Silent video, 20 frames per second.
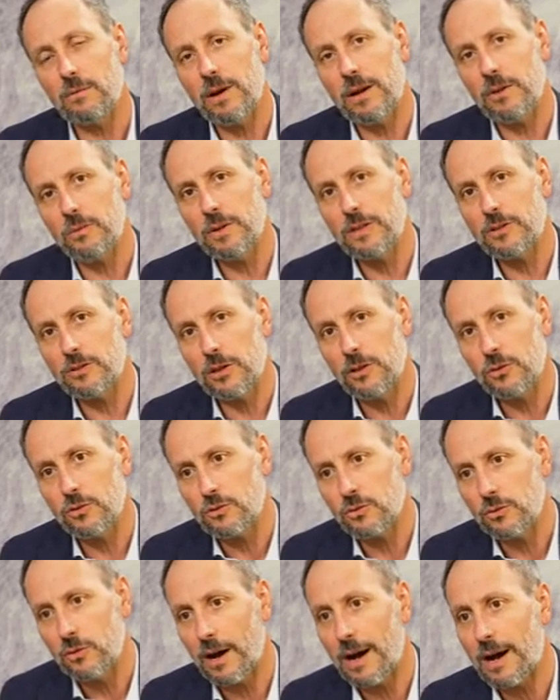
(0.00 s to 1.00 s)
when we turn
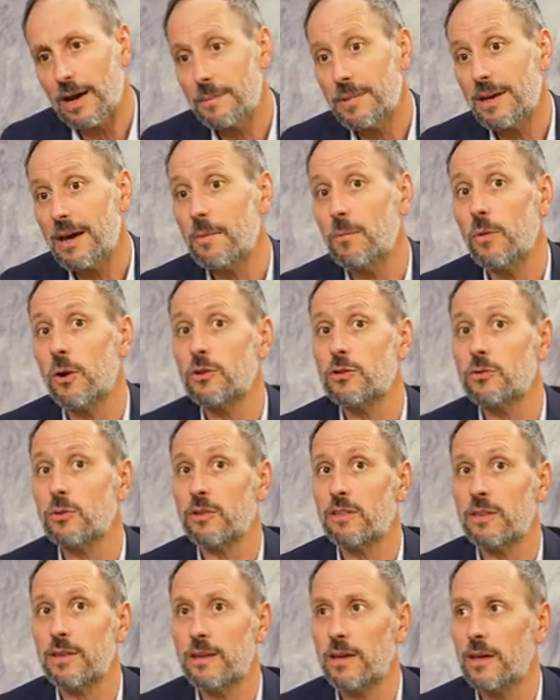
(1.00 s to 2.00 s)
to IBM, also
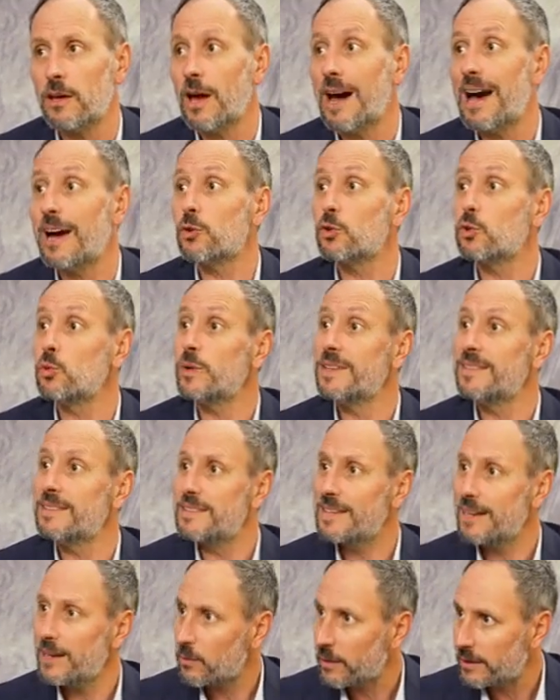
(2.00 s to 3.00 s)
thinking how to
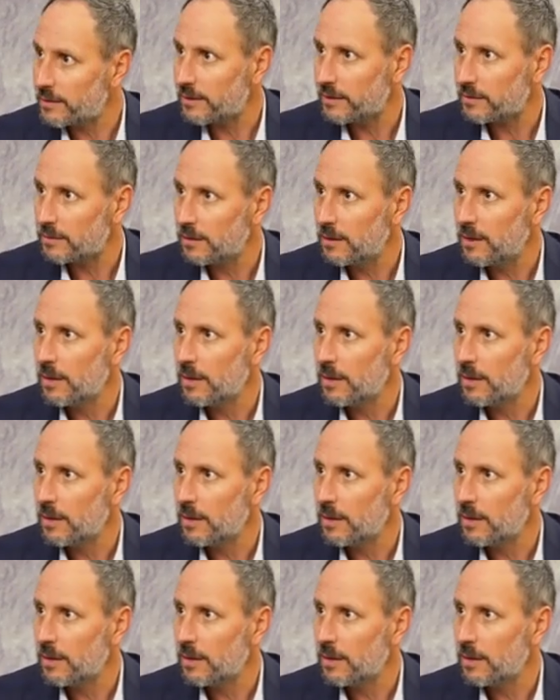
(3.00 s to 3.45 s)
integrate it.